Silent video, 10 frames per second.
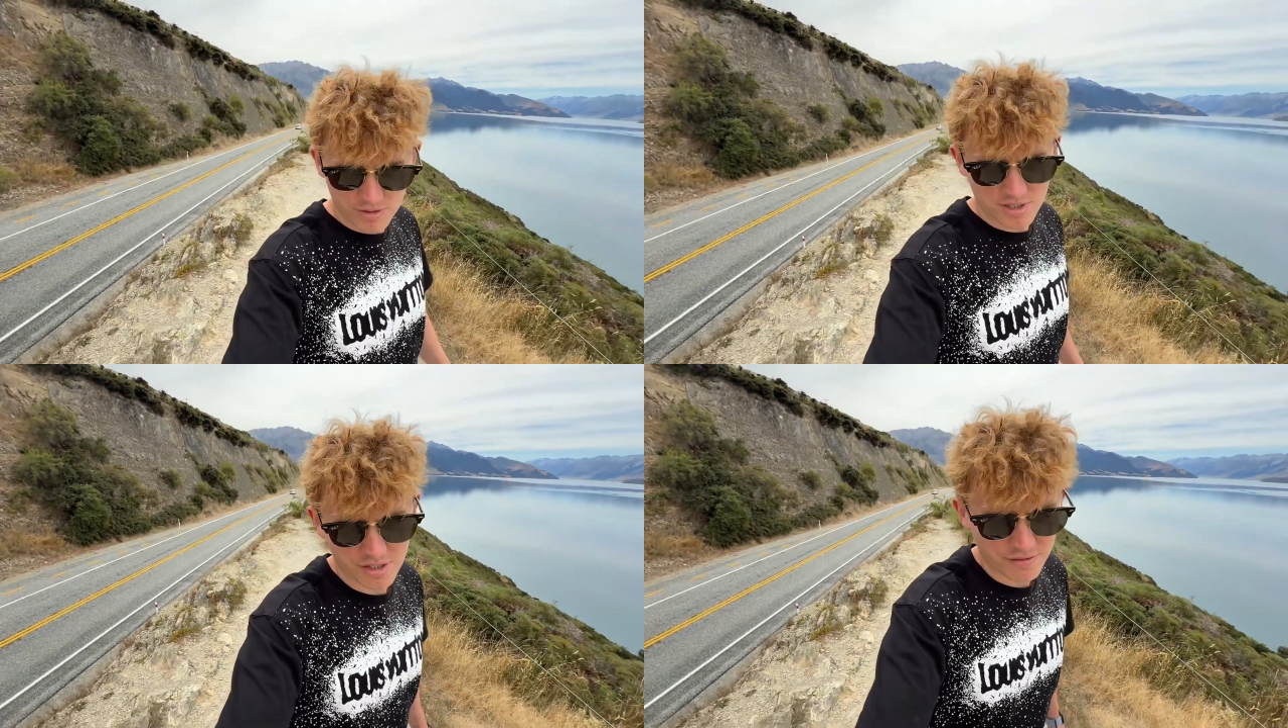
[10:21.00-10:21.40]

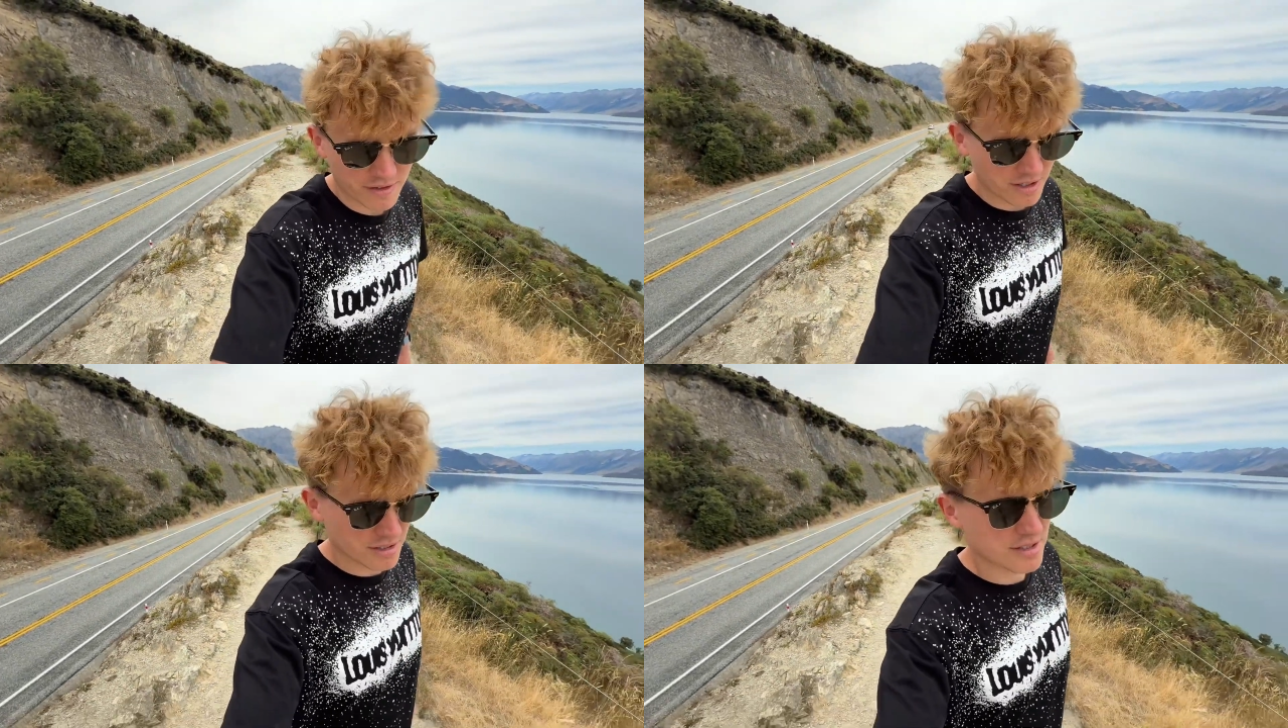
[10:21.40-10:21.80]
so
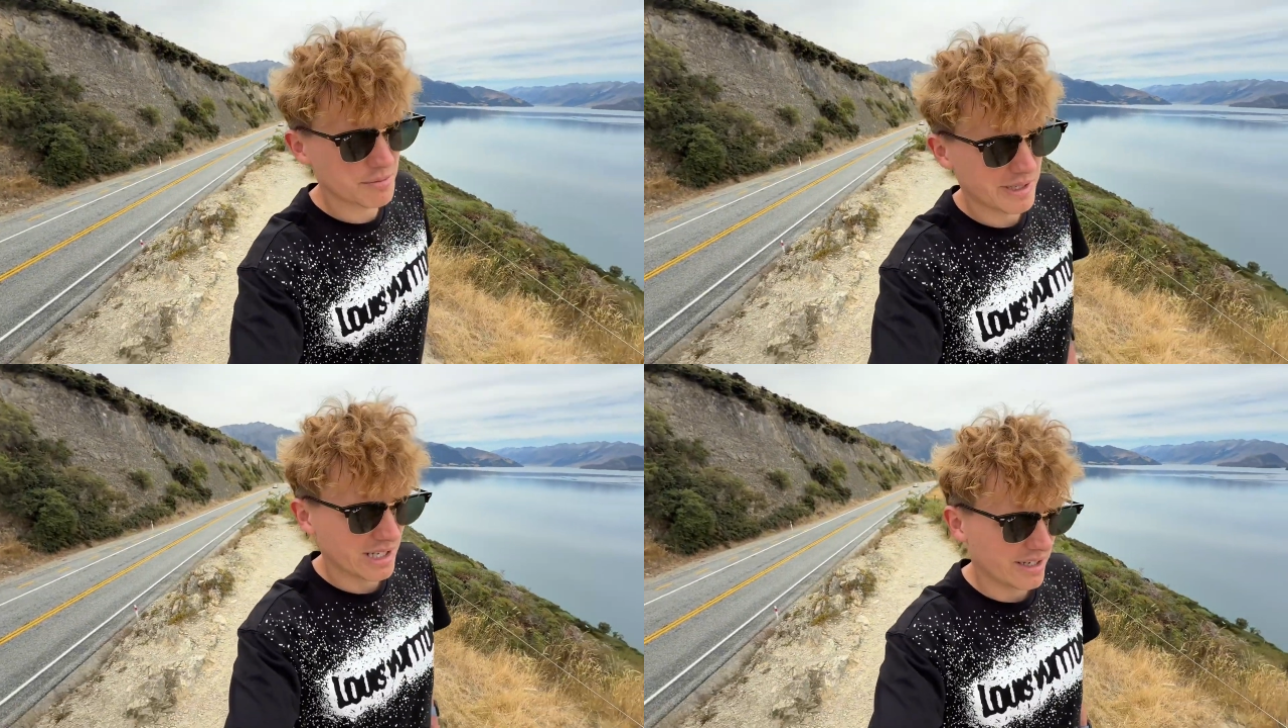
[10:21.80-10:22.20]
far has just
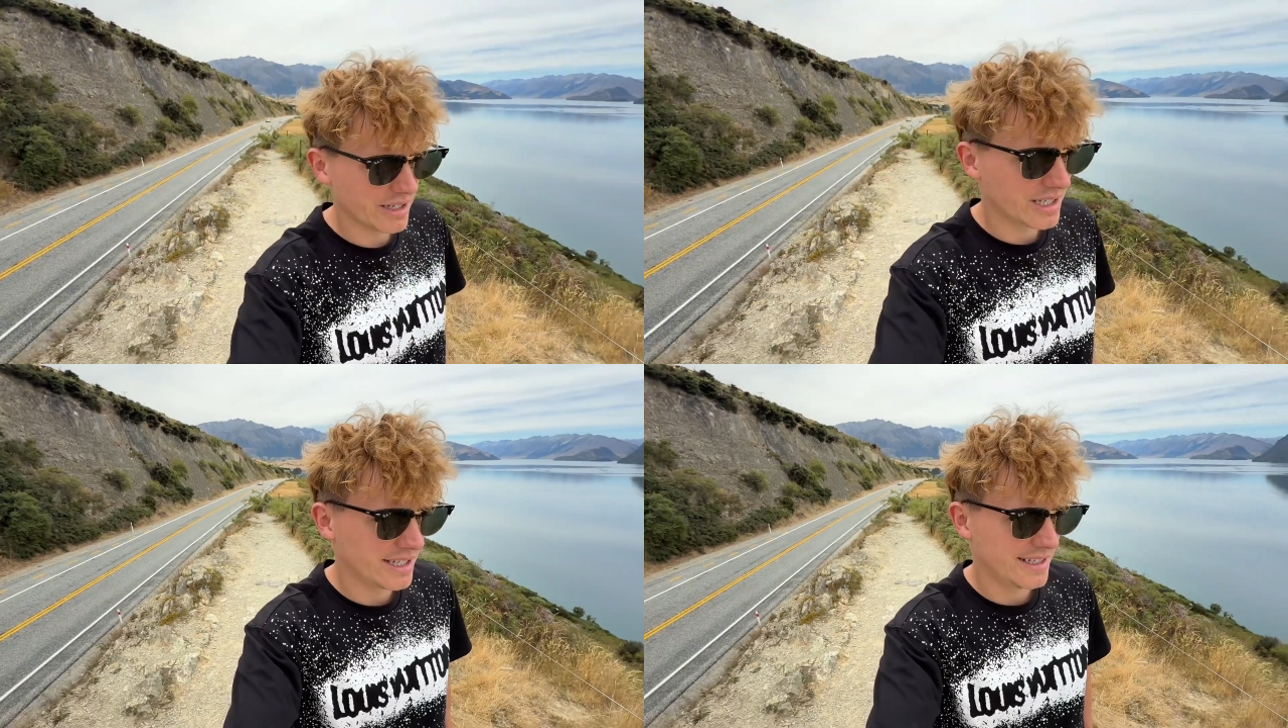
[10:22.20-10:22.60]
been like
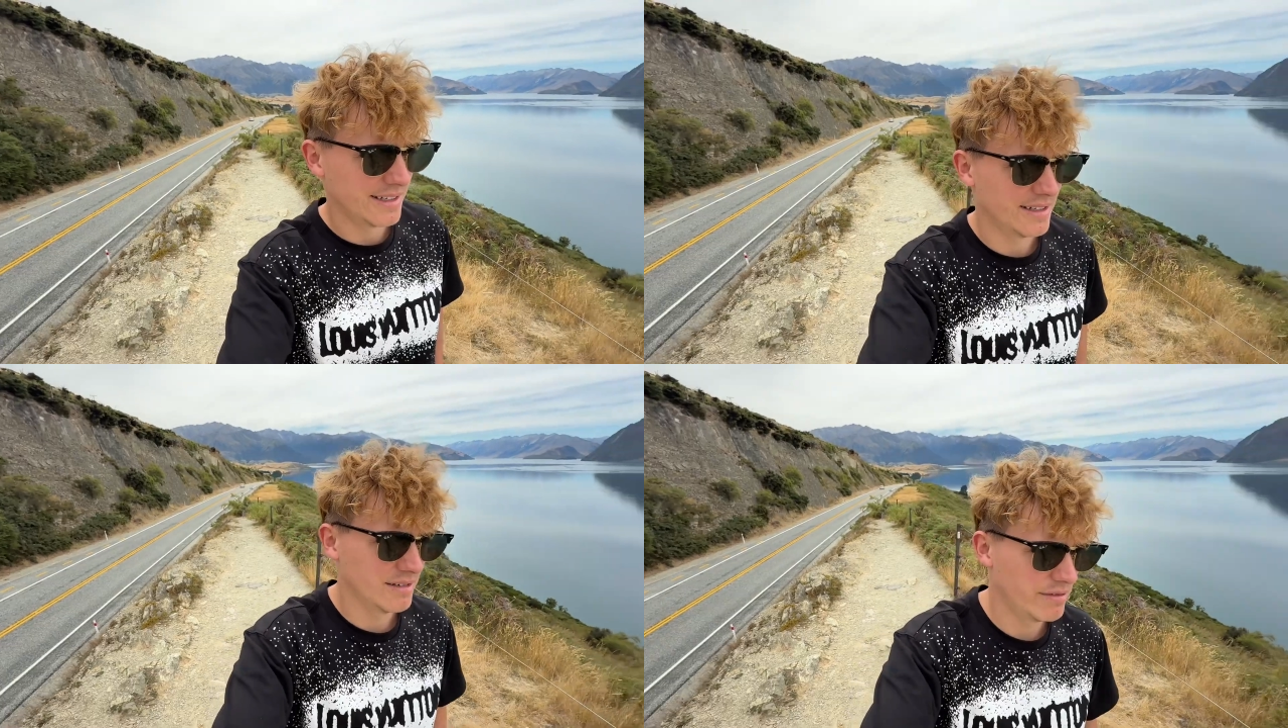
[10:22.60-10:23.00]

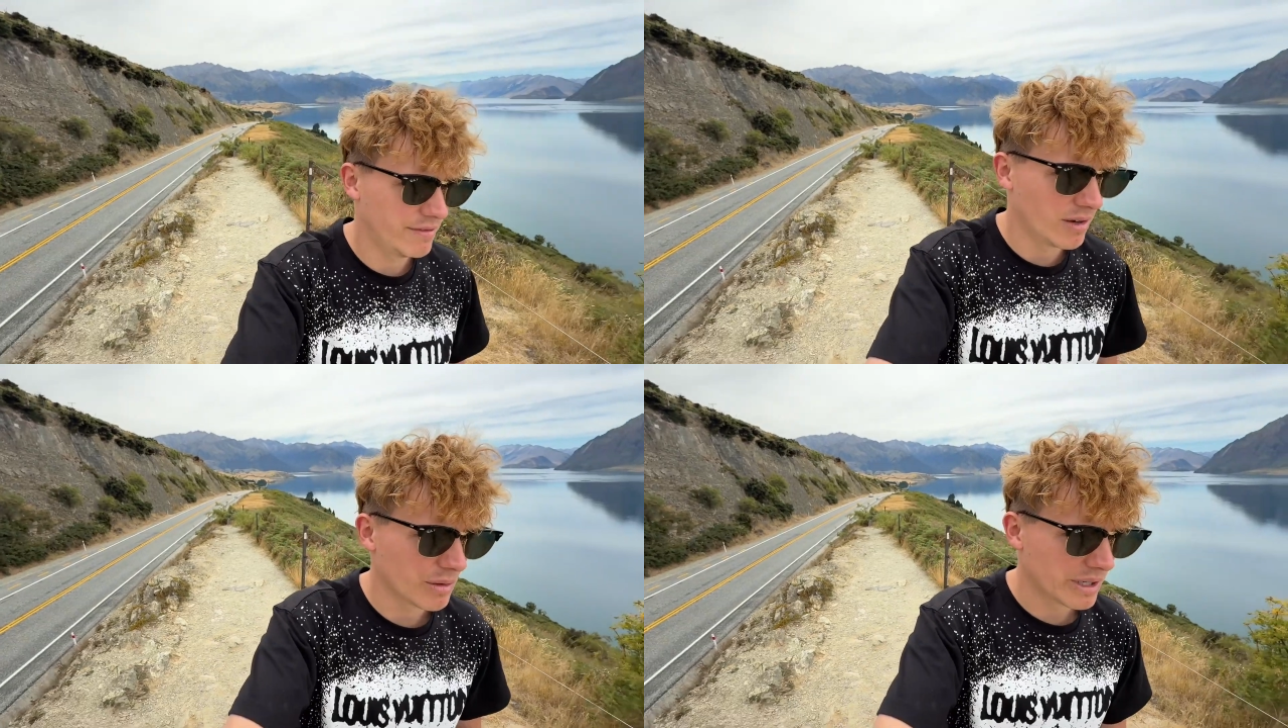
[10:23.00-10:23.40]

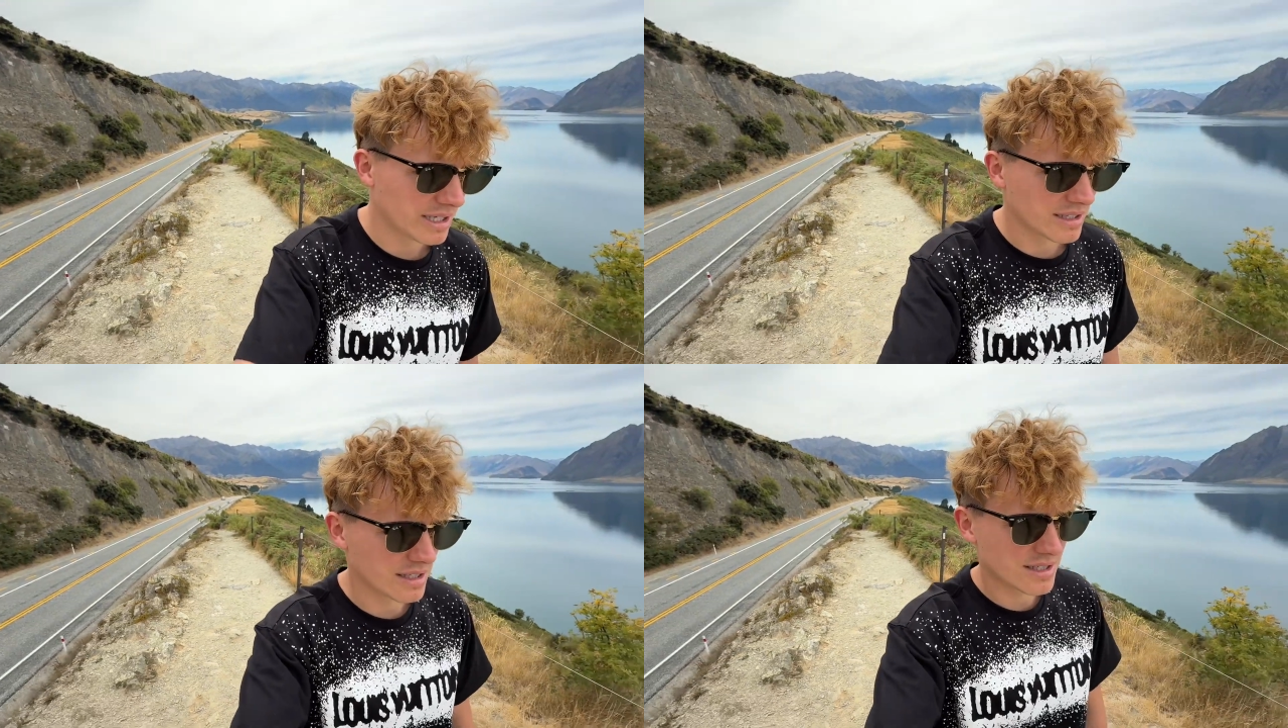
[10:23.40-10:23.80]

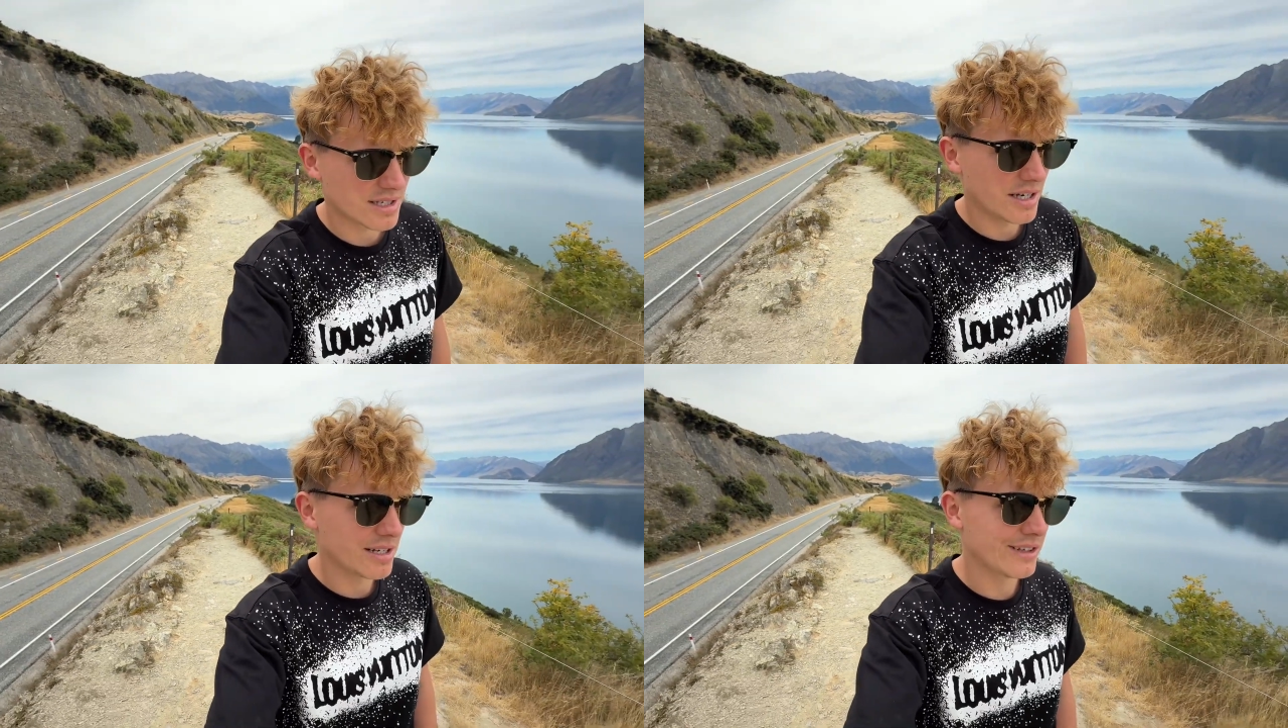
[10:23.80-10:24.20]
following the
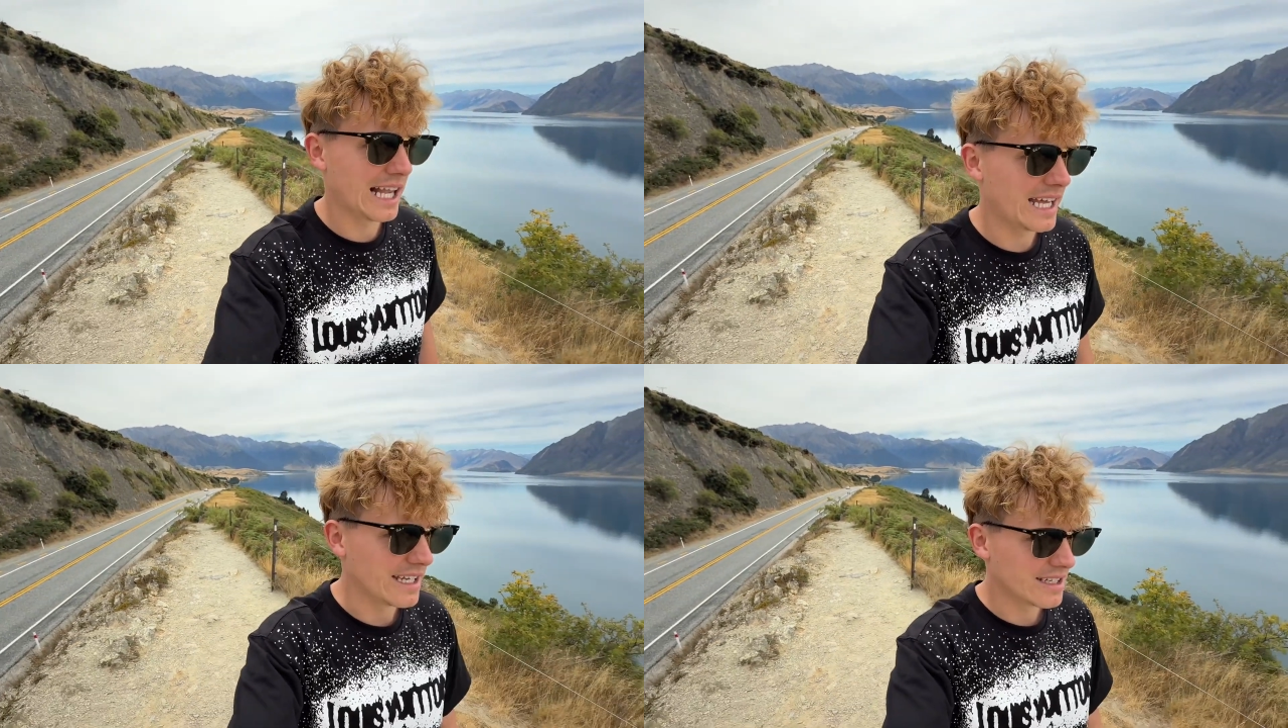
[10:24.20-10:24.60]
side of a
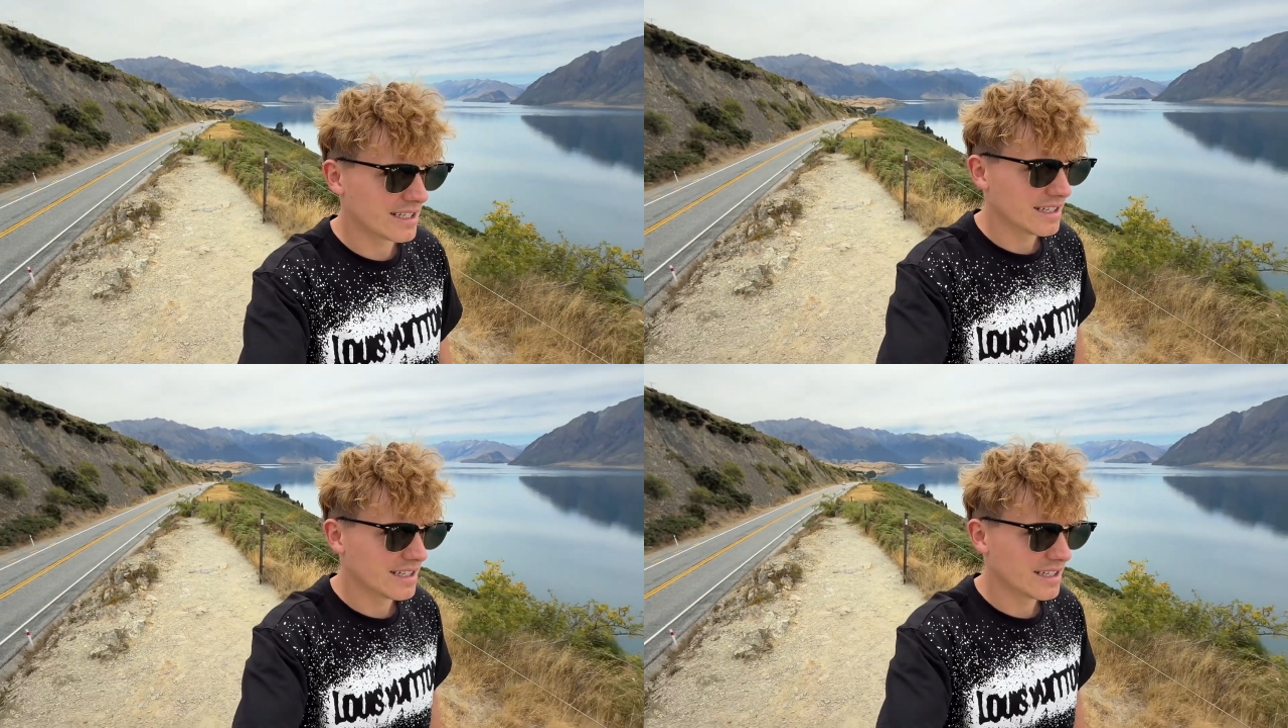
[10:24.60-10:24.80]
lake,